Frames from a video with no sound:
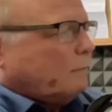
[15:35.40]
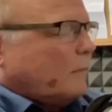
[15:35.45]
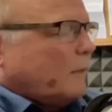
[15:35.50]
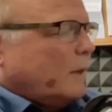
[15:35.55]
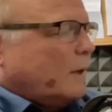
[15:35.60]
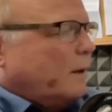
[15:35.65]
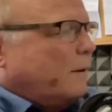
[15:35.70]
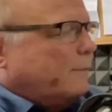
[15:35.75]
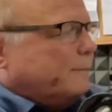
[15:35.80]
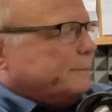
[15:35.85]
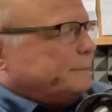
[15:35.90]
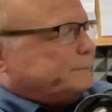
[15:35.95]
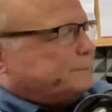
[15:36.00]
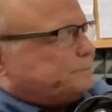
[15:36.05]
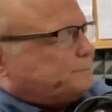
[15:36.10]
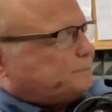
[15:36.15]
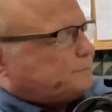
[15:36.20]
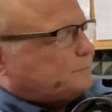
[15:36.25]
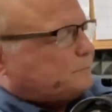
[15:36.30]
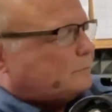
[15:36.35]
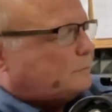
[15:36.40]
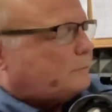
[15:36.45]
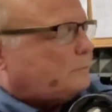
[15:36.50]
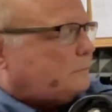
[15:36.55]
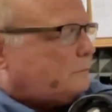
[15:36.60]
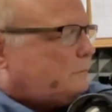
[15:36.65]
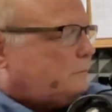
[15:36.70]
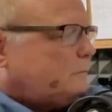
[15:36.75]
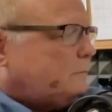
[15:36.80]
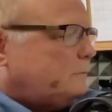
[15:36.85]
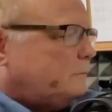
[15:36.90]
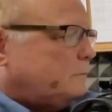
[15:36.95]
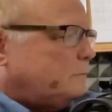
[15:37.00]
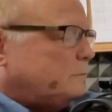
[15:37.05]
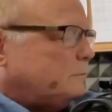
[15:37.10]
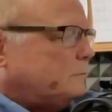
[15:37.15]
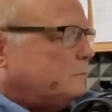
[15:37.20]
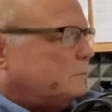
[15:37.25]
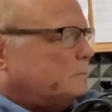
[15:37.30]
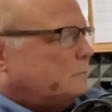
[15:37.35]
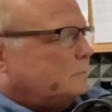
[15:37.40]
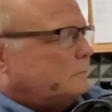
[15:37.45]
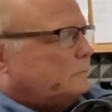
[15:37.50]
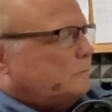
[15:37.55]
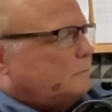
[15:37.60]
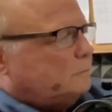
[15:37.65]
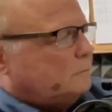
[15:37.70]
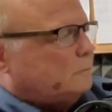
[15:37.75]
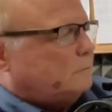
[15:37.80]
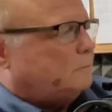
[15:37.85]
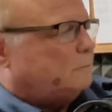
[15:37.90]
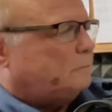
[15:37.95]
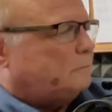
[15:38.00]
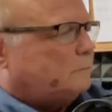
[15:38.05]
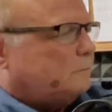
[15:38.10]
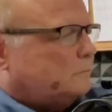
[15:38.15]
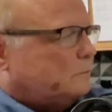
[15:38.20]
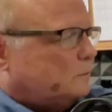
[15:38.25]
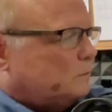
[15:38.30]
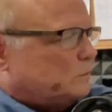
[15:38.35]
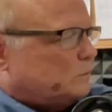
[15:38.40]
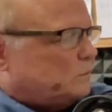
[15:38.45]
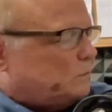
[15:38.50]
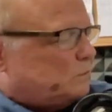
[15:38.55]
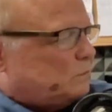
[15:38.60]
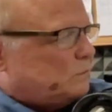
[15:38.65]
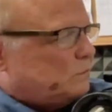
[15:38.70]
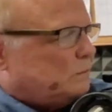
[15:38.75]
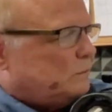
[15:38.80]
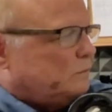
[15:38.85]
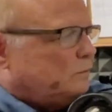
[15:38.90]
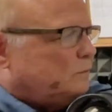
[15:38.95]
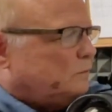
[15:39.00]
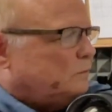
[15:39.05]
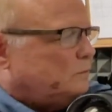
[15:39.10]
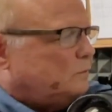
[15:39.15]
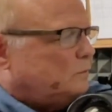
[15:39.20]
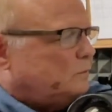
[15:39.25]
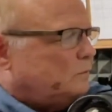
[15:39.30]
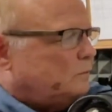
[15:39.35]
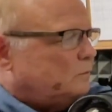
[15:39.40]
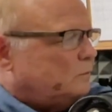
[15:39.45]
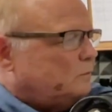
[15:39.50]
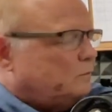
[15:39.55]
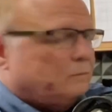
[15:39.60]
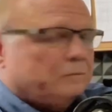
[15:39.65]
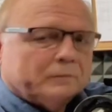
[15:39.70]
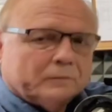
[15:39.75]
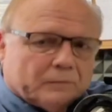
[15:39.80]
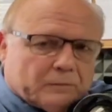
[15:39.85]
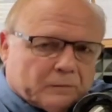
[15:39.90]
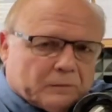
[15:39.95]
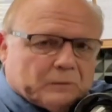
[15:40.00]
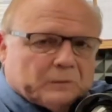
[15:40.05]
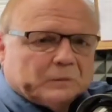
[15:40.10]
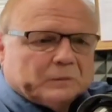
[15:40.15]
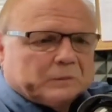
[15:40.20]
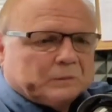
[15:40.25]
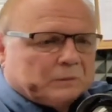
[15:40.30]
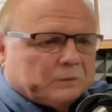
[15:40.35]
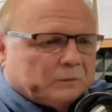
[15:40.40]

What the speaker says: The person shown says nothing.